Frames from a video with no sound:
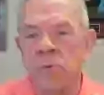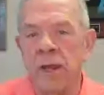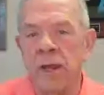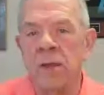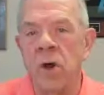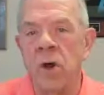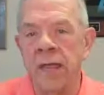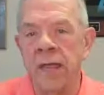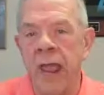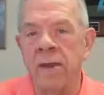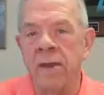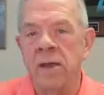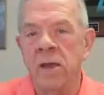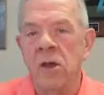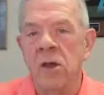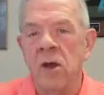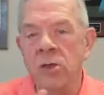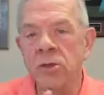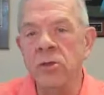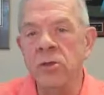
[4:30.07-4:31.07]
Are you
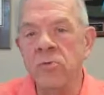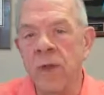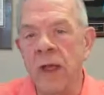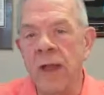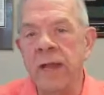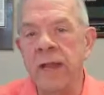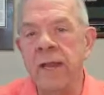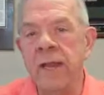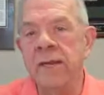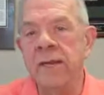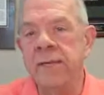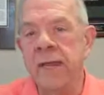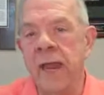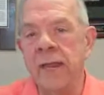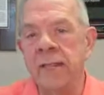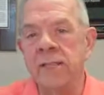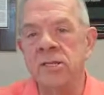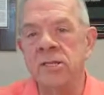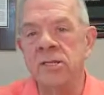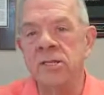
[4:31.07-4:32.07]
ready to take the
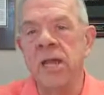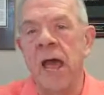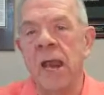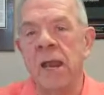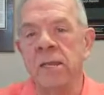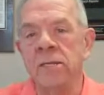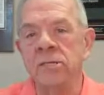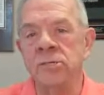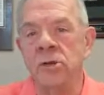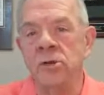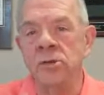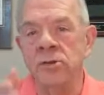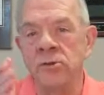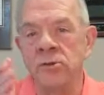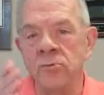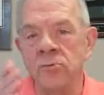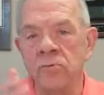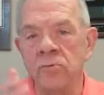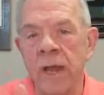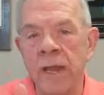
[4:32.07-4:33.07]
challenge? Are you ready
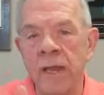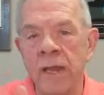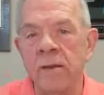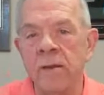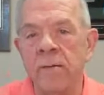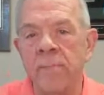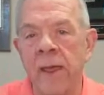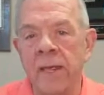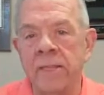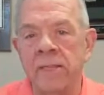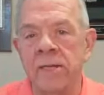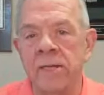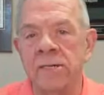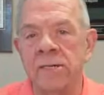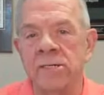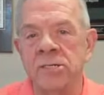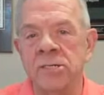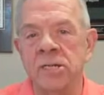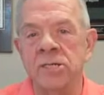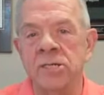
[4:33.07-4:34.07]
to make the
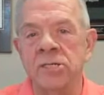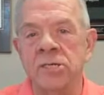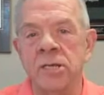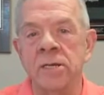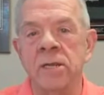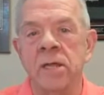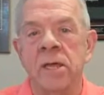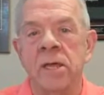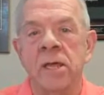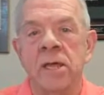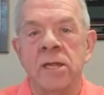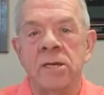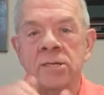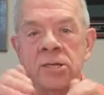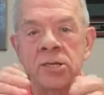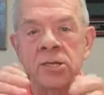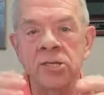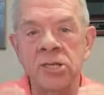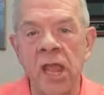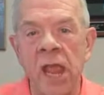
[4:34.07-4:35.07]
decision to
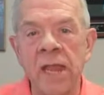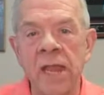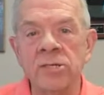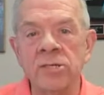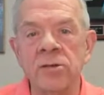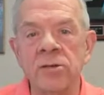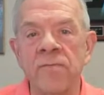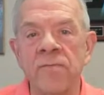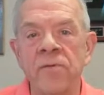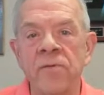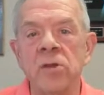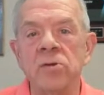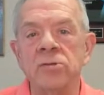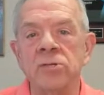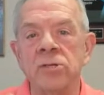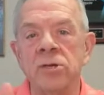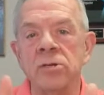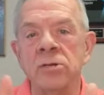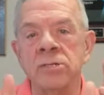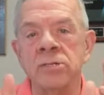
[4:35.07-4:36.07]
change your future, to
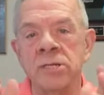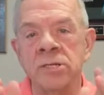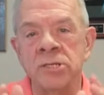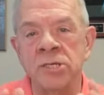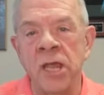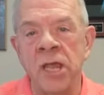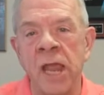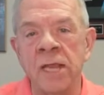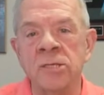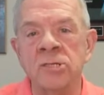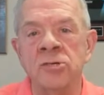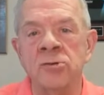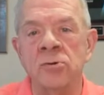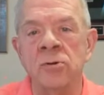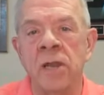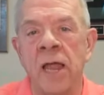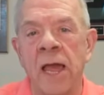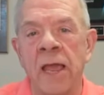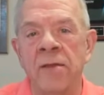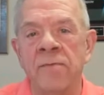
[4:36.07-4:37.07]
change your life
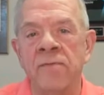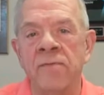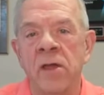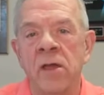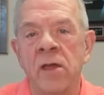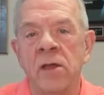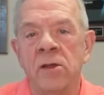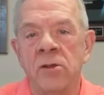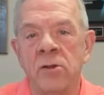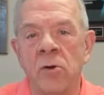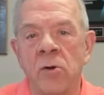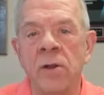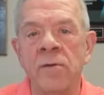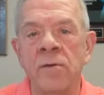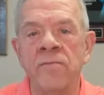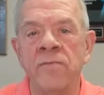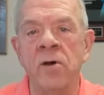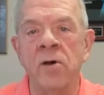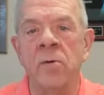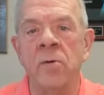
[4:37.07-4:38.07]
going forward?
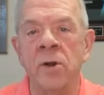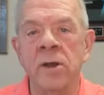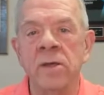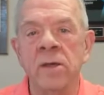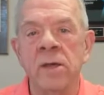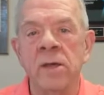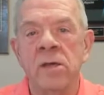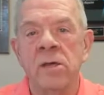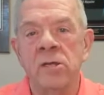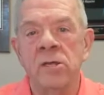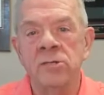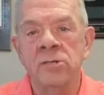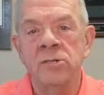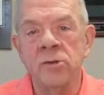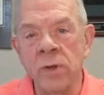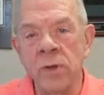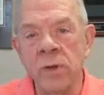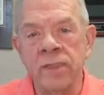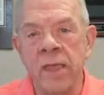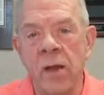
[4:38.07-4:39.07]
So with that, we're going
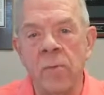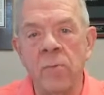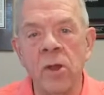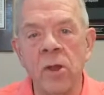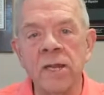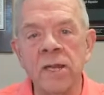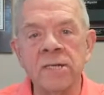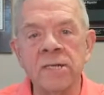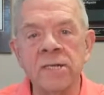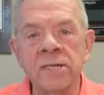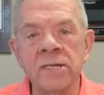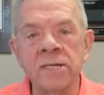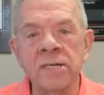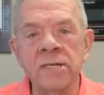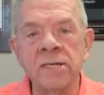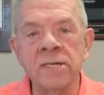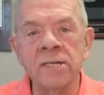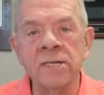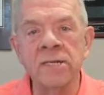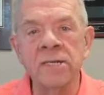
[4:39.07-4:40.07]
to sign off for
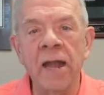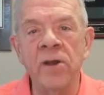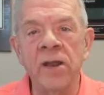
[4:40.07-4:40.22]
today.